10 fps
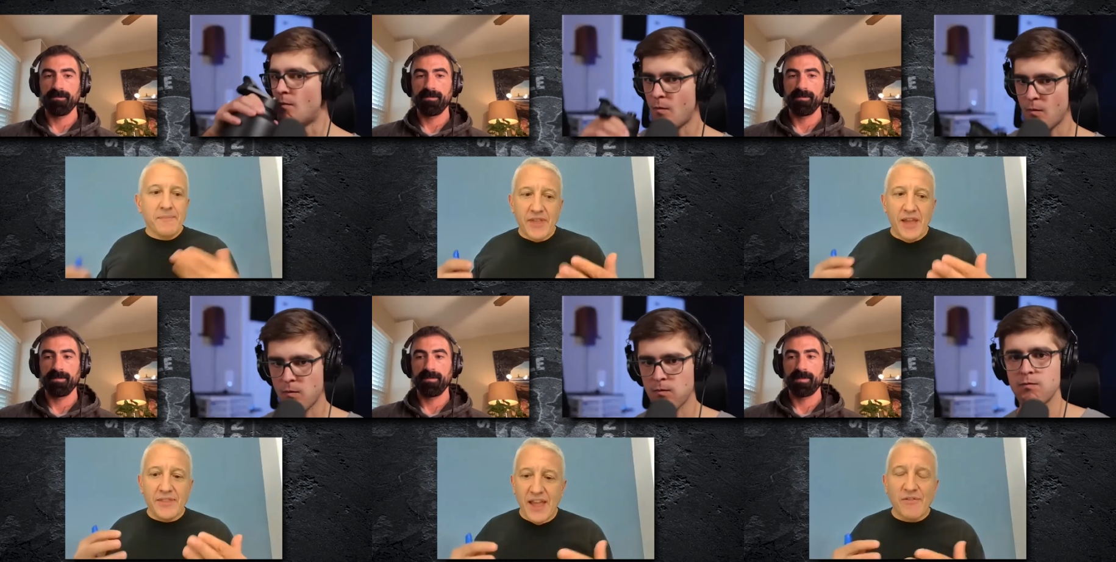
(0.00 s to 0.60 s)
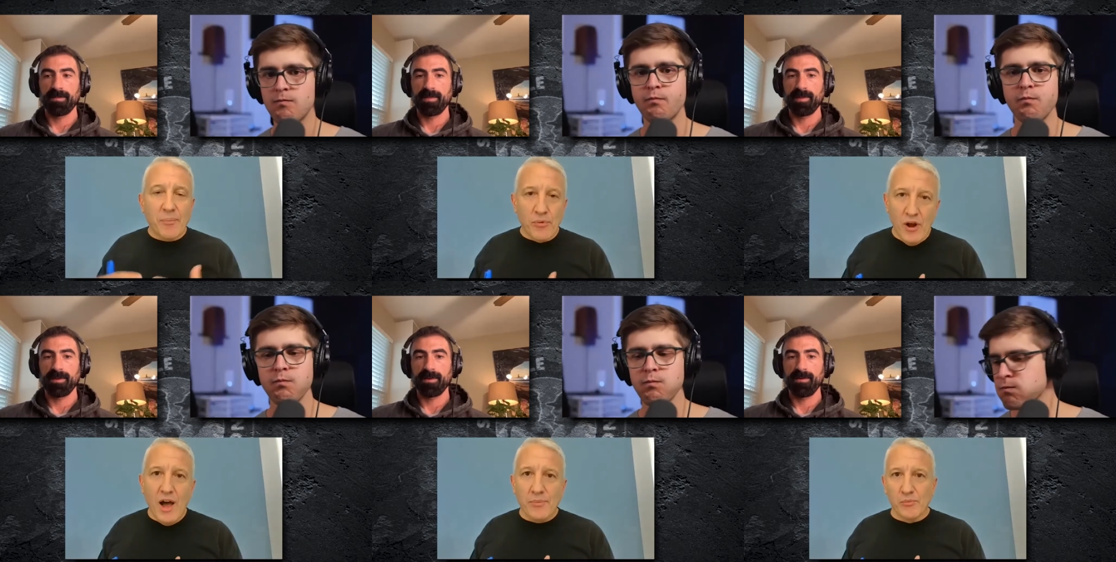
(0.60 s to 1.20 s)
Speaker 1: they, they have a
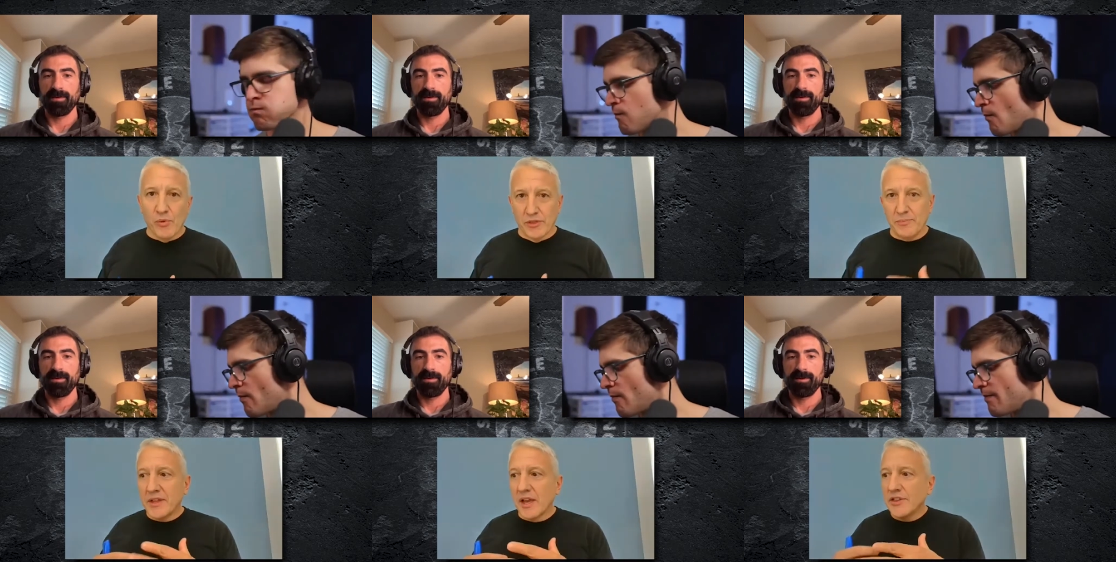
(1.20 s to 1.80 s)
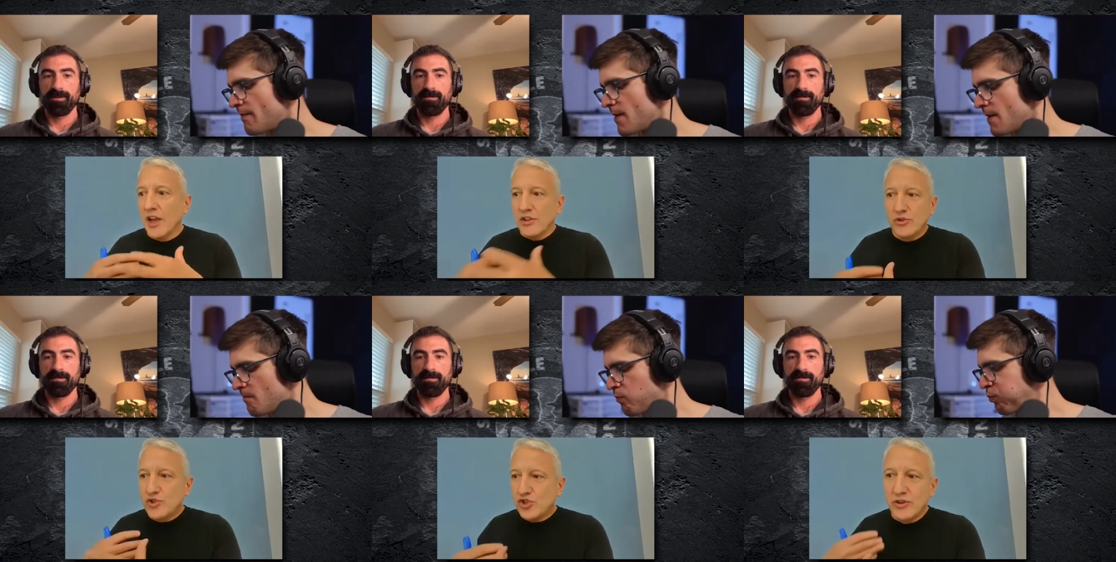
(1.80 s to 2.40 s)
problem with, because you
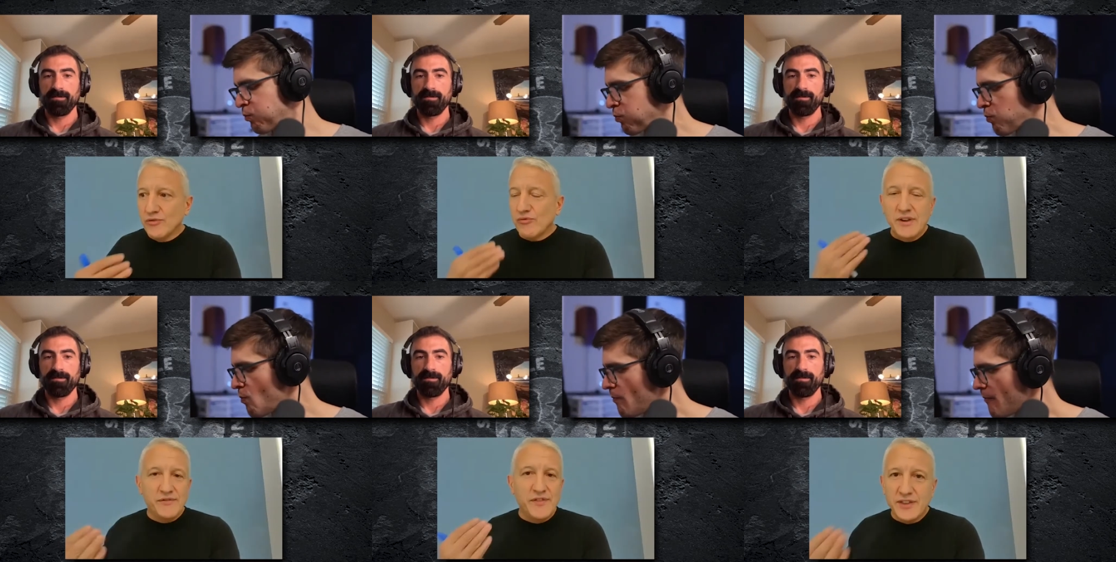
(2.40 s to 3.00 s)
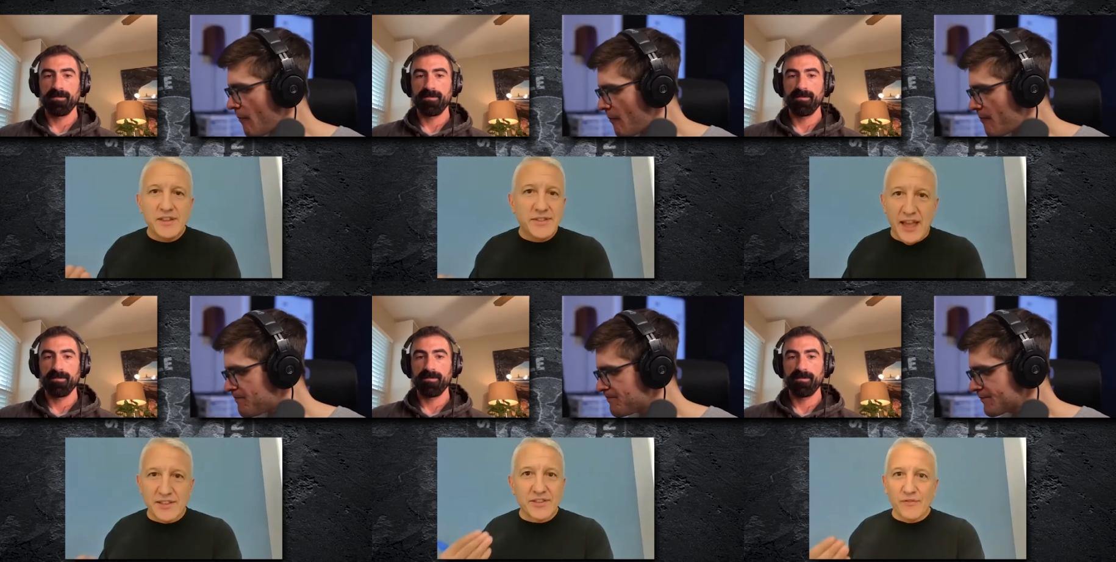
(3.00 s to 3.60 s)
shouldn't revisit Visit
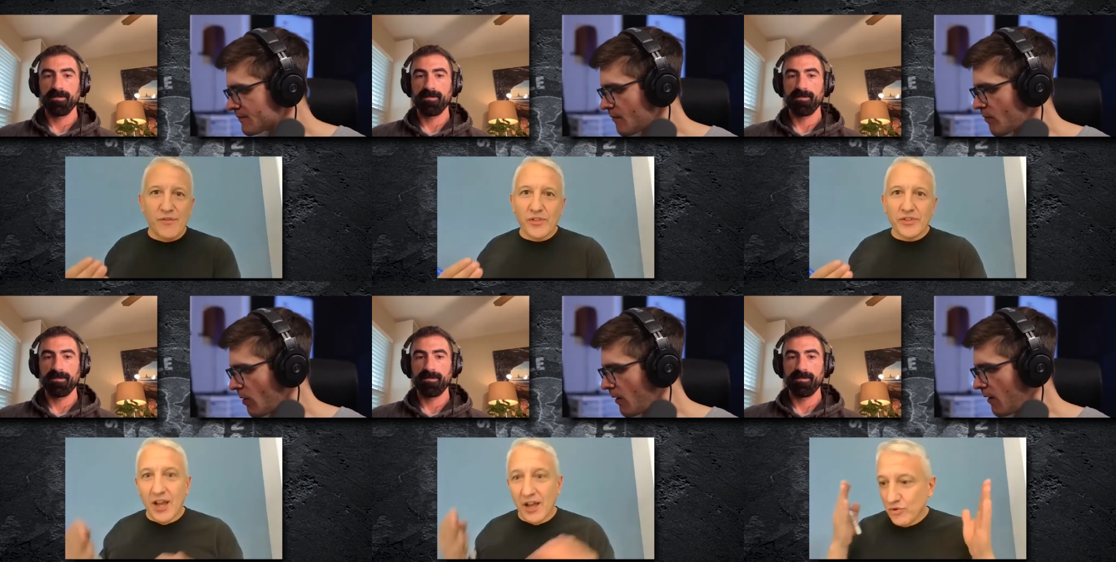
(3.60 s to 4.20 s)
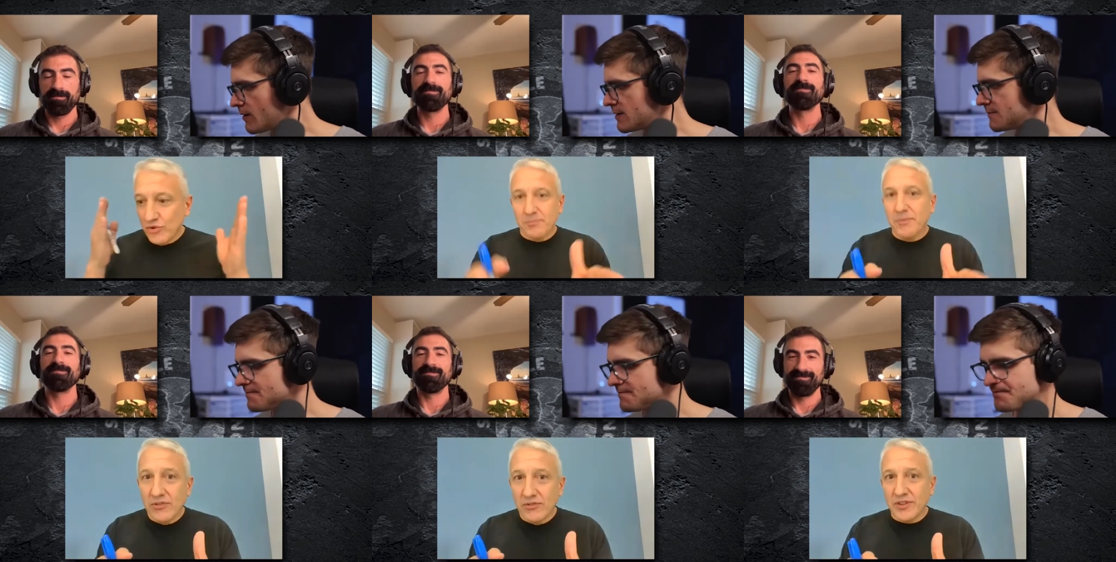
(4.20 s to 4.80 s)
that stuff all the time. You just
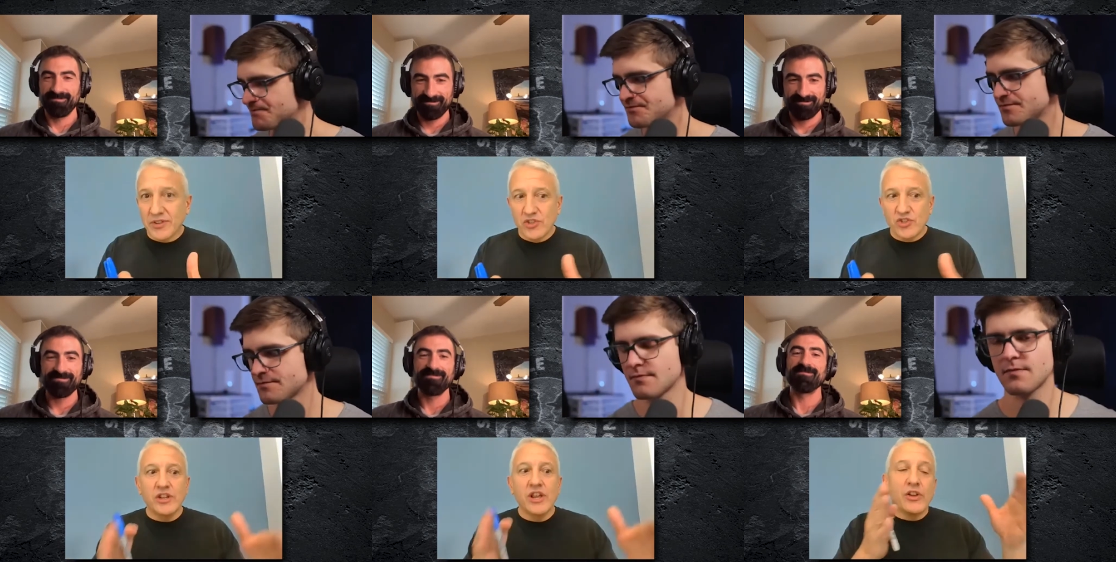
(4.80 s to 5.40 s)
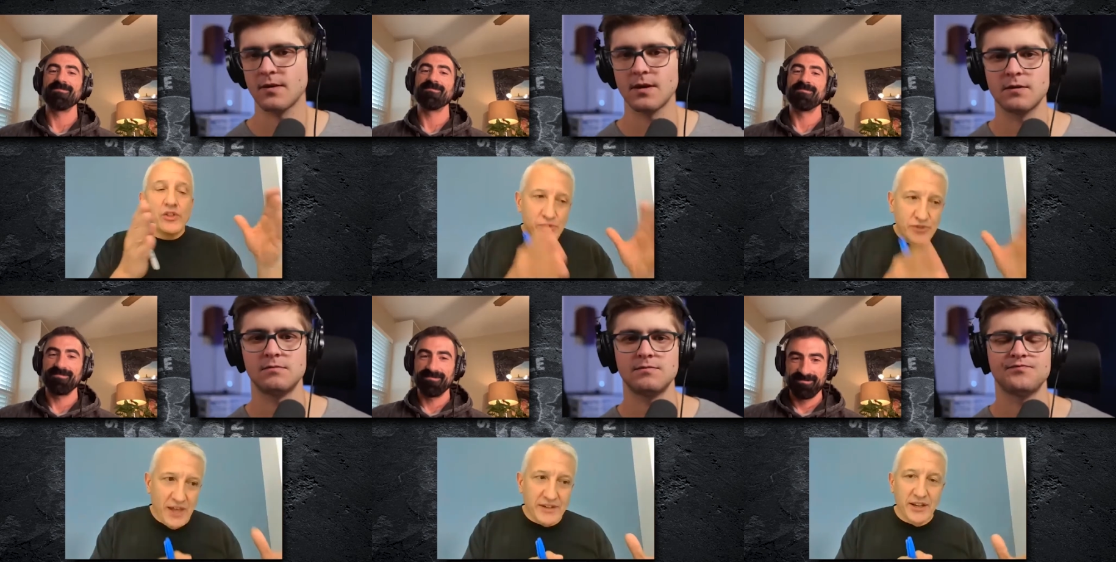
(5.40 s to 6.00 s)
made your decision. You
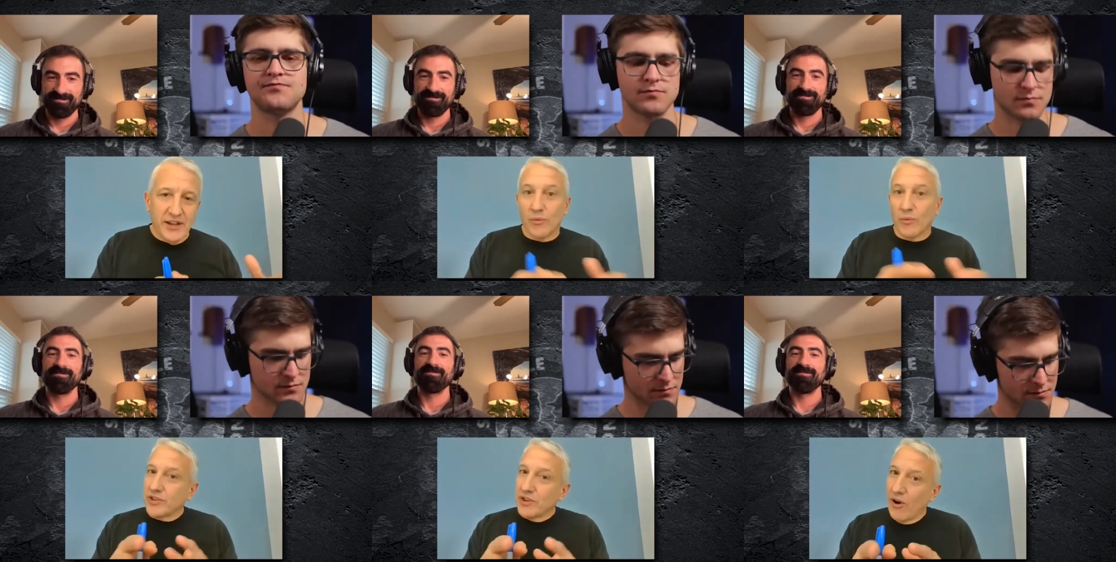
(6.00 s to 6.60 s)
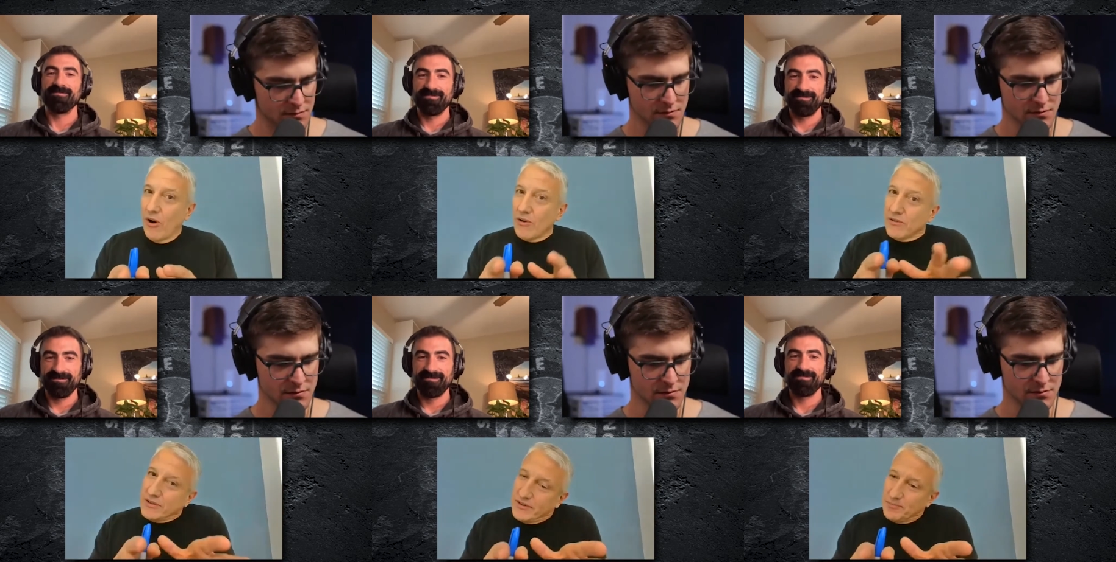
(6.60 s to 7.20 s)
then did it. Was it hard?